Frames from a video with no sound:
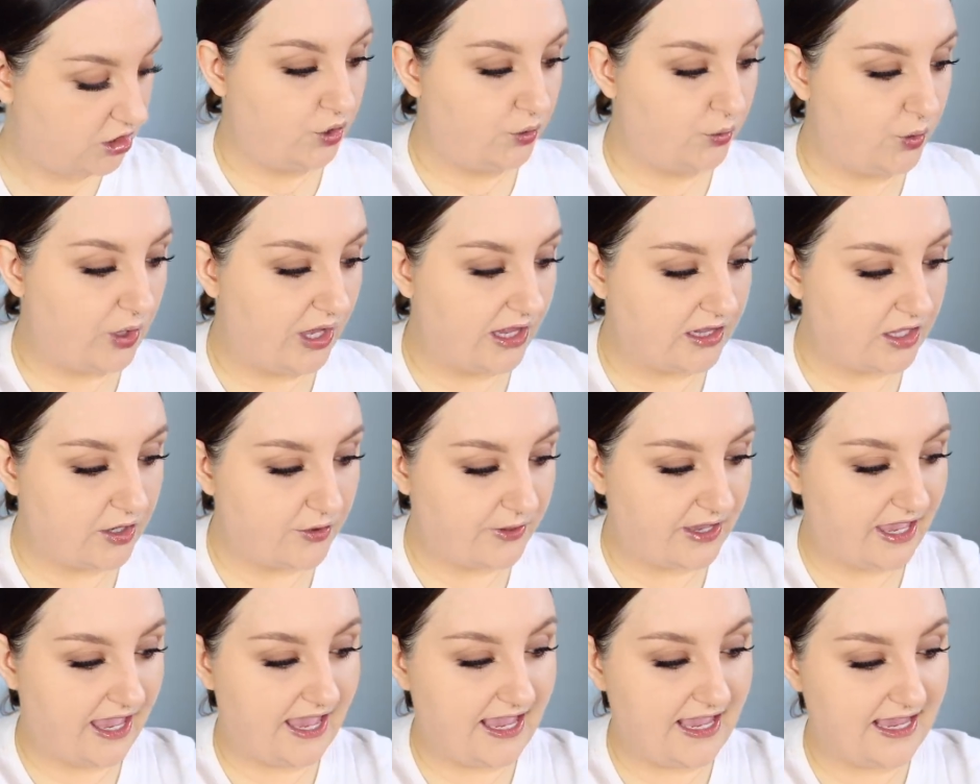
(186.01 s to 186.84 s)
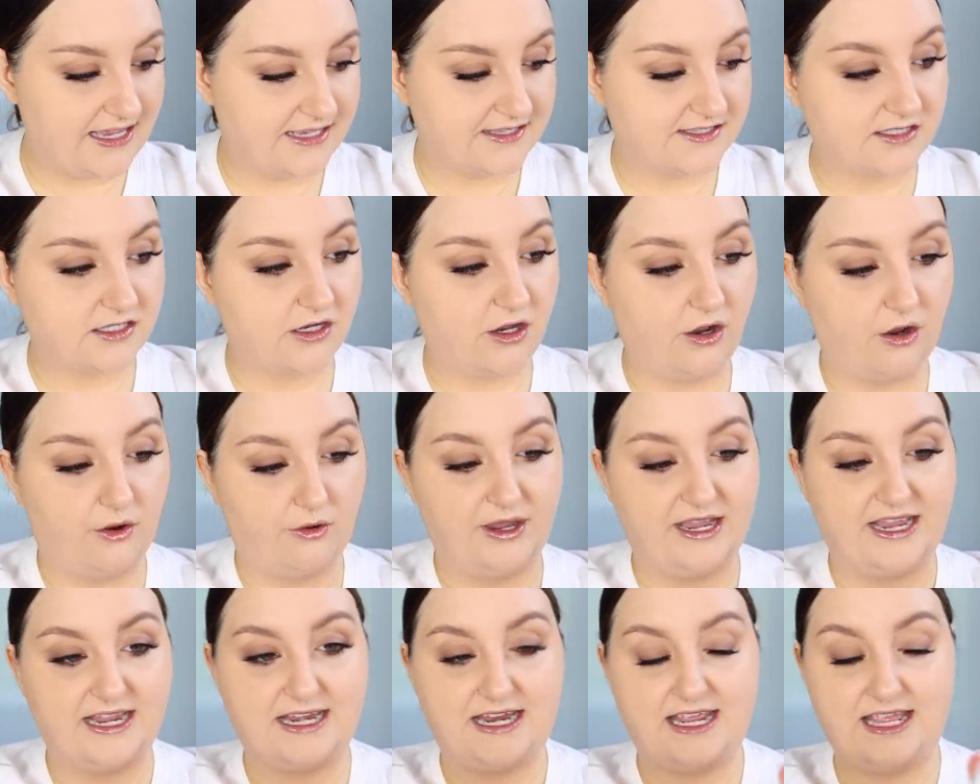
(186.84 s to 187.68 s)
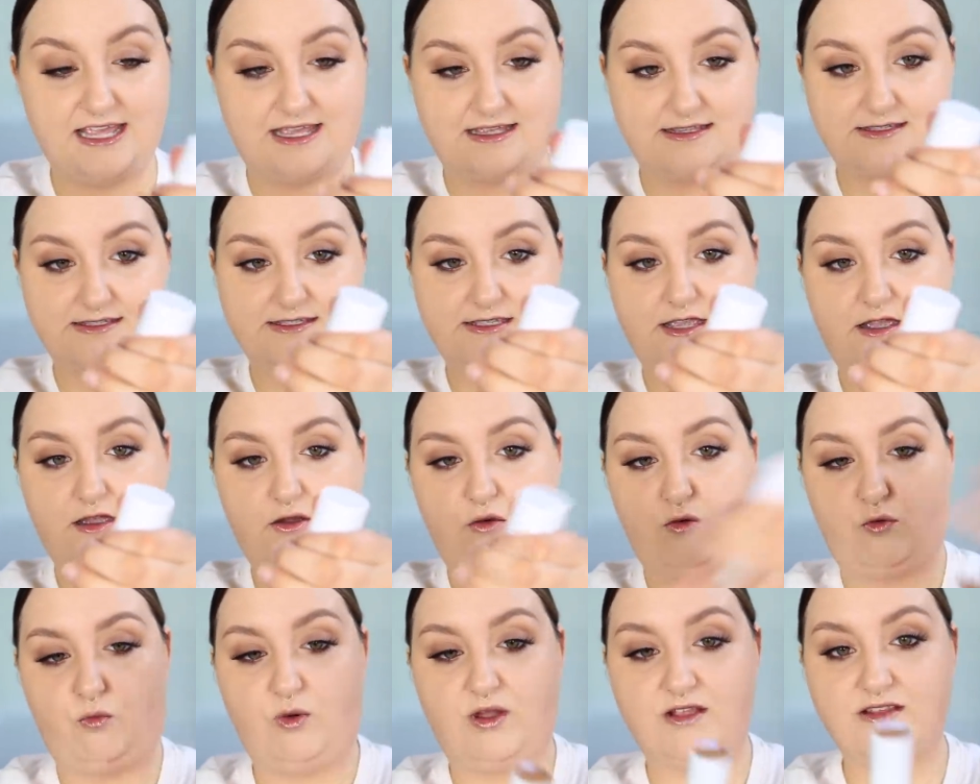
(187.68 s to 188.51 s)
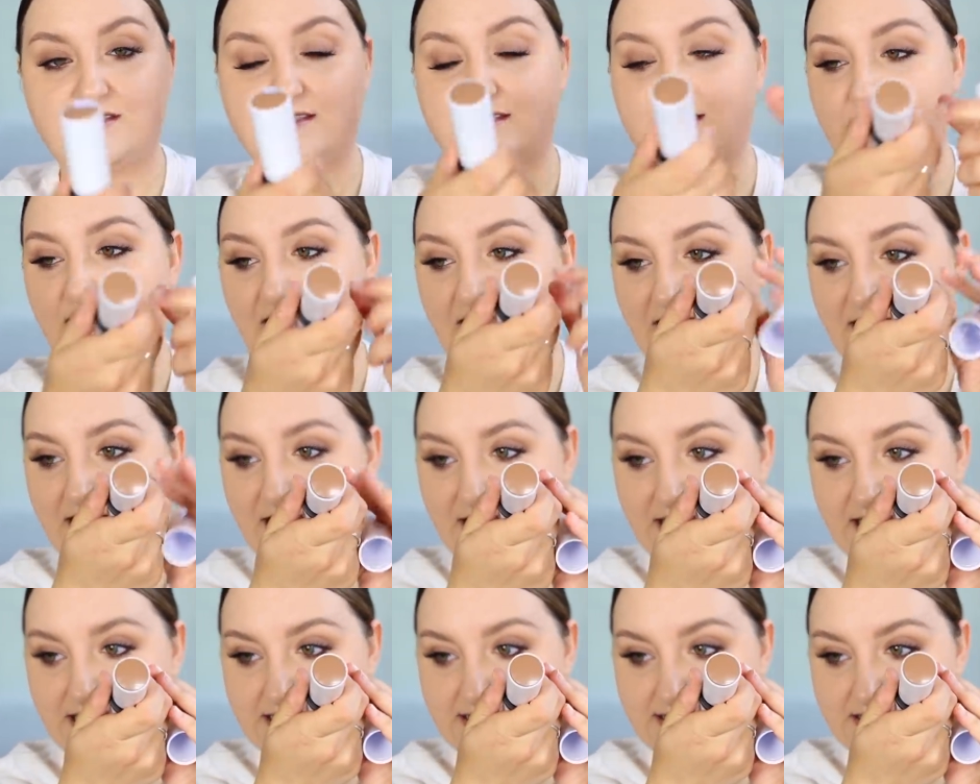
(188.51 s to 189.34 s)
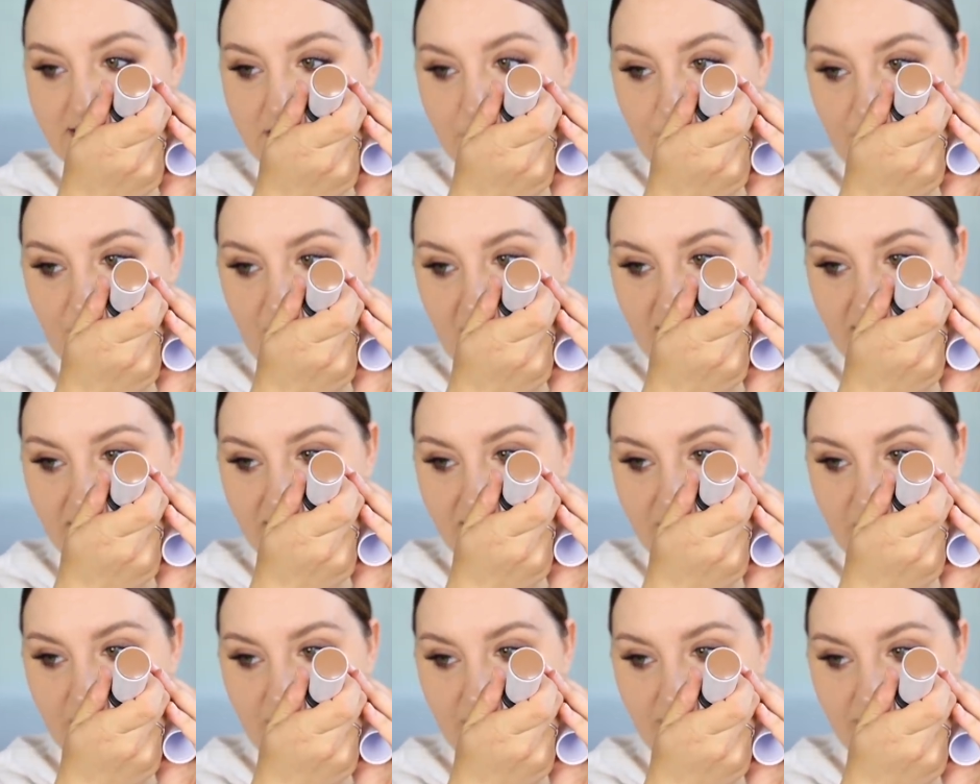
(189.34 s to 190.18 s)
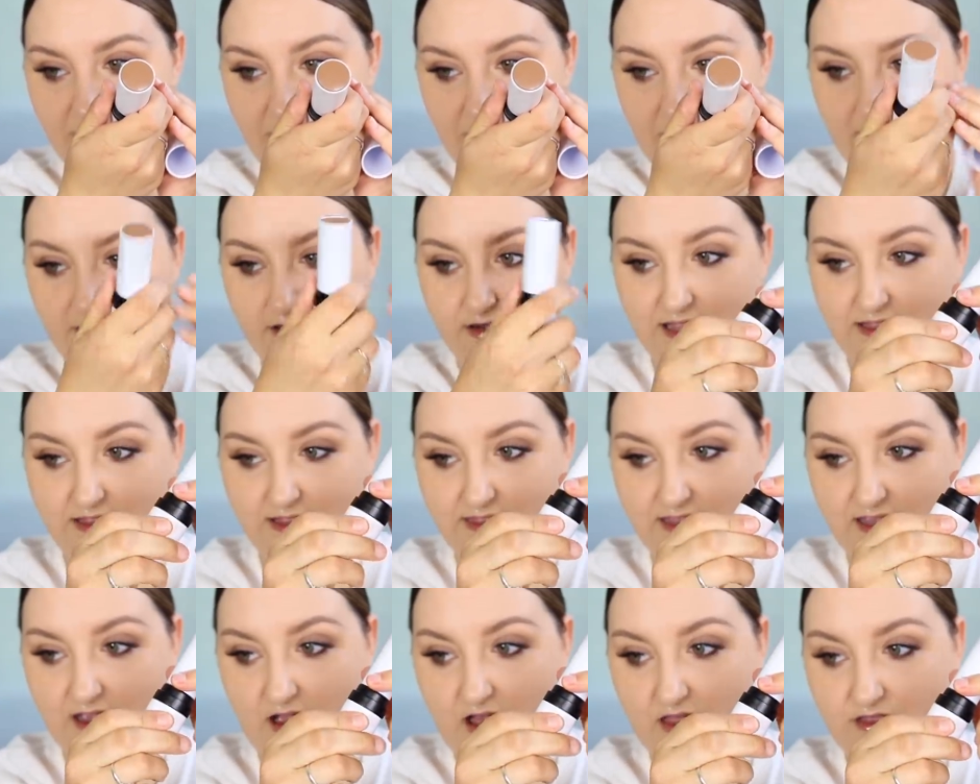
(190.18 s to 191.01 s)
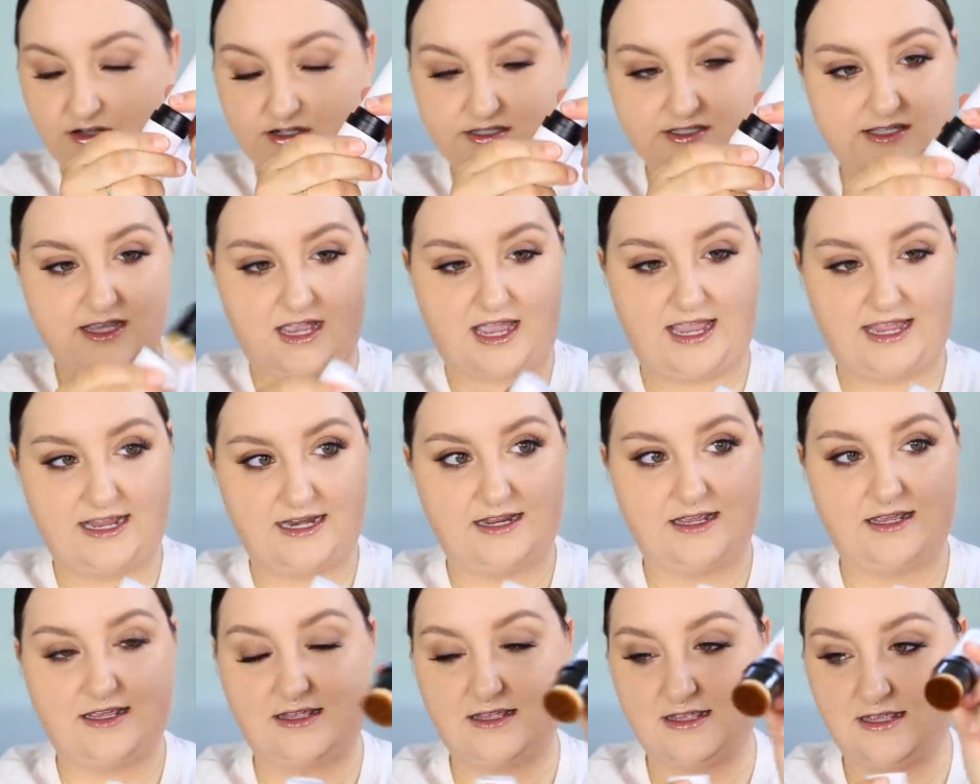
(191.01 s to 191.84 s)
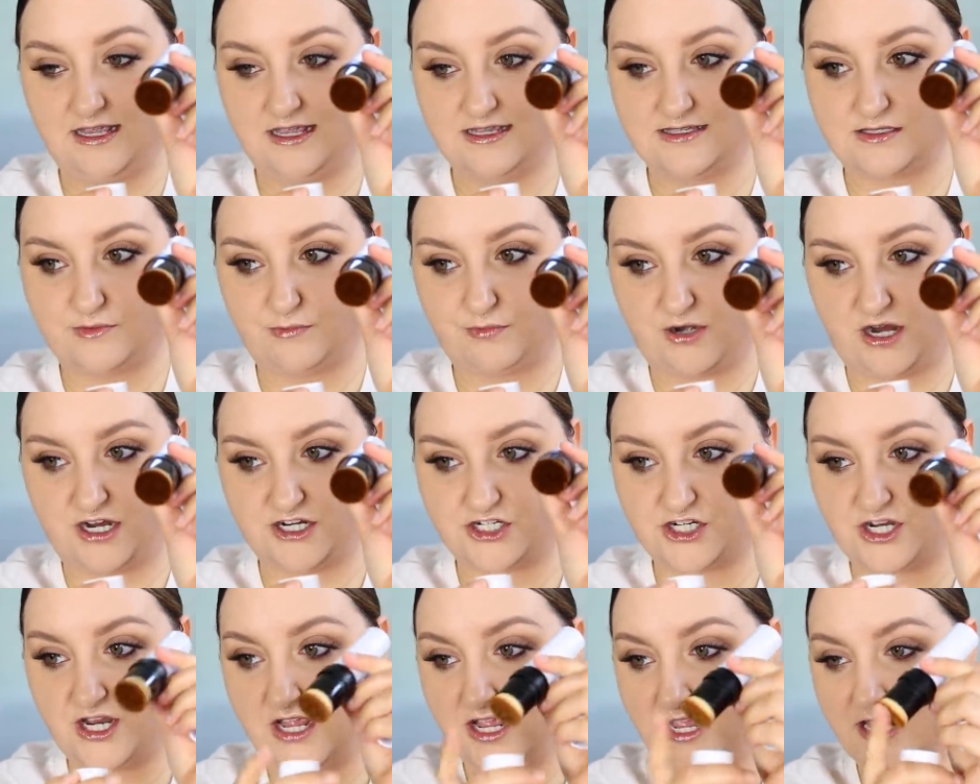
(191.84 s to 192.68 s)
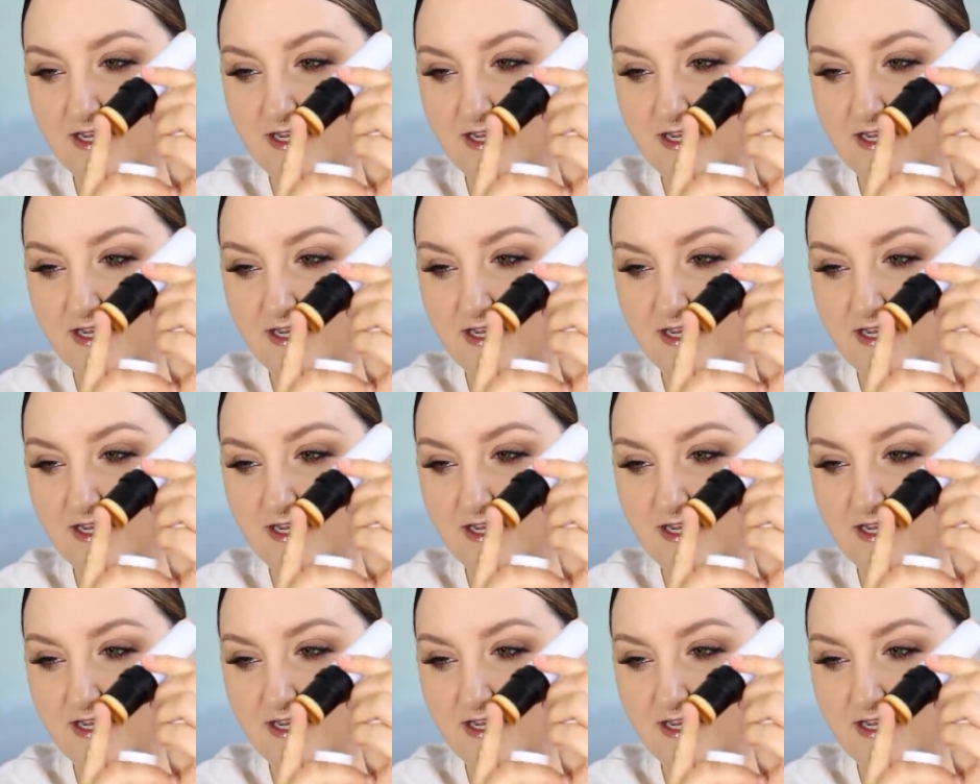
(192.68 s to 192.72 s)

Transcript: Well, okay, so it is. One side is the product that you have here, and then the other side is a brush.